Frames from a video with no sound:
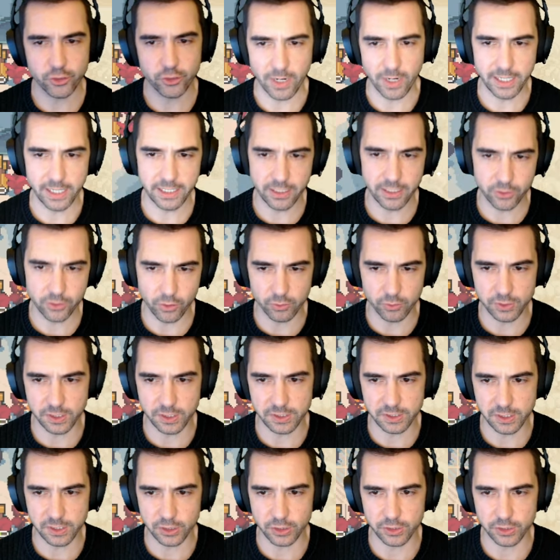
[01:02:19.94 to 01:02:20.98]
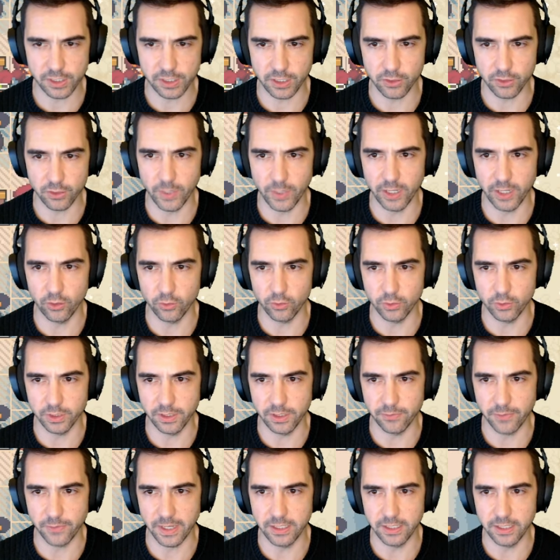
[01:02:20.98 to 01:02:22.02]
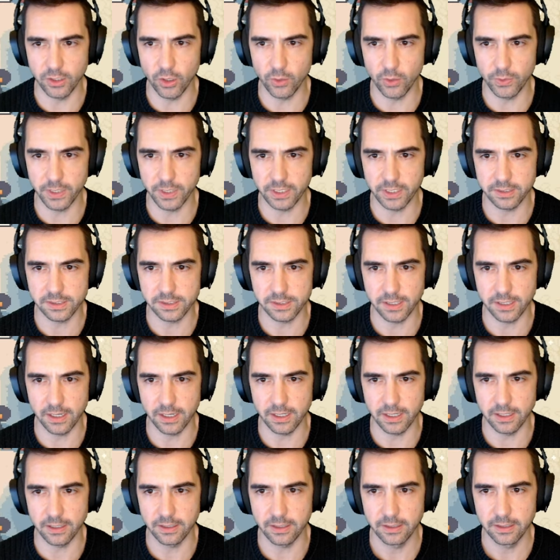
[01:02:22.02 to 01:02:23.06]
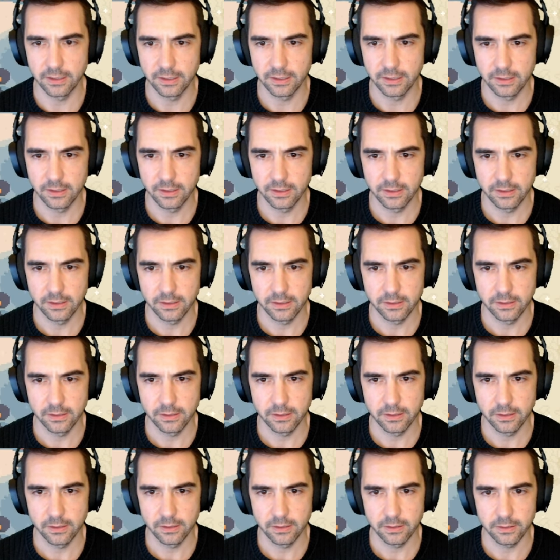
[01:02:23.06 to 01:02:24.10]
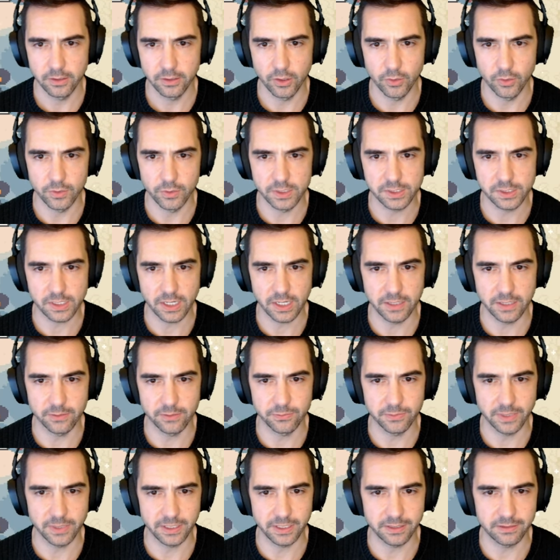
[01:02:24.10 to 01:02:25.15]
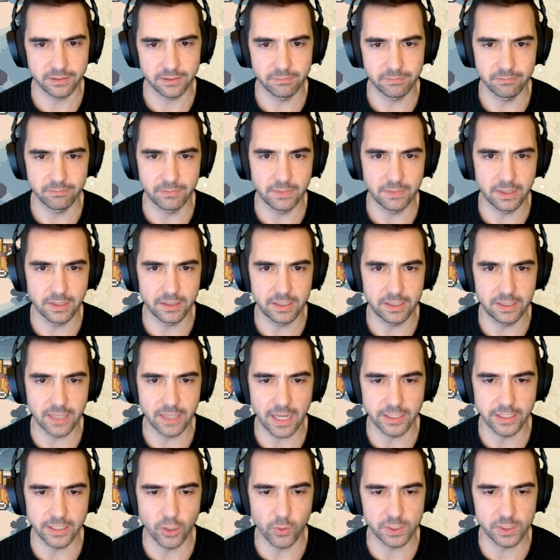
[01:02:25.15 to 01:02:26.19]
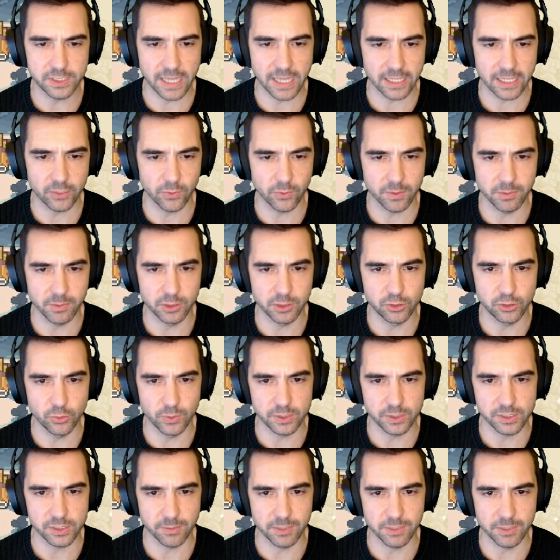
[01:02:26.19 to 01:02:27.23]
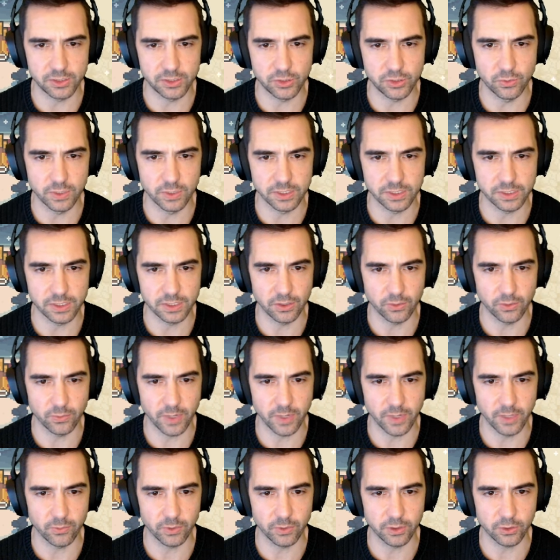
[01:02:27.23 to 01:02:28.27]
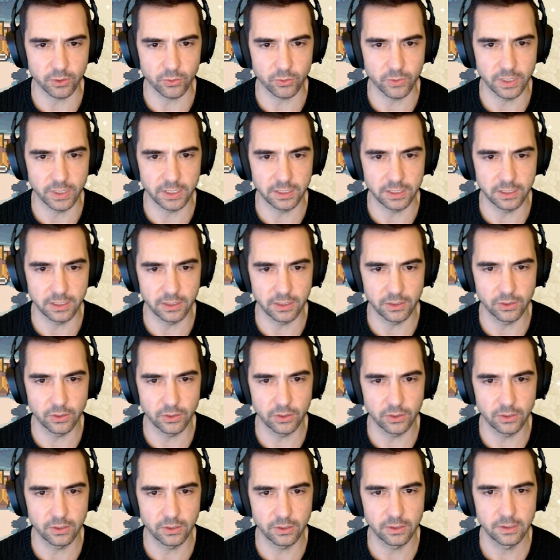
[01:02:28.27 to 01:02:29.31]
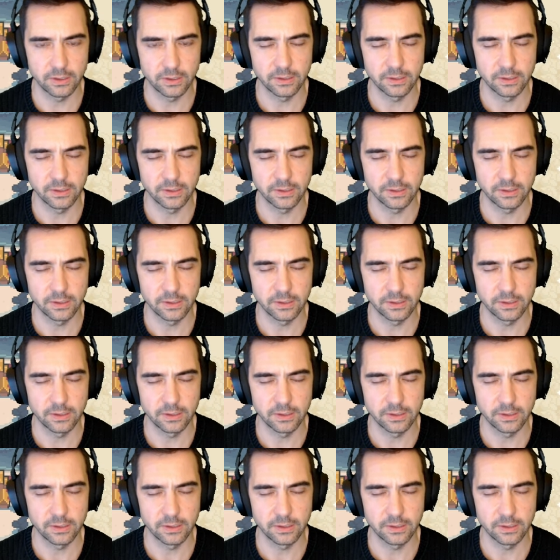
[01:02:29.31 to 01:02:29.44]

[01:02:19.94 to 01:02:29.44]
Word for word: try and get those decisions out of the way early if I know that, uh, you know, these kind of, like, I know exactly what I'm going to do with some of these units here, right? We're going to create here.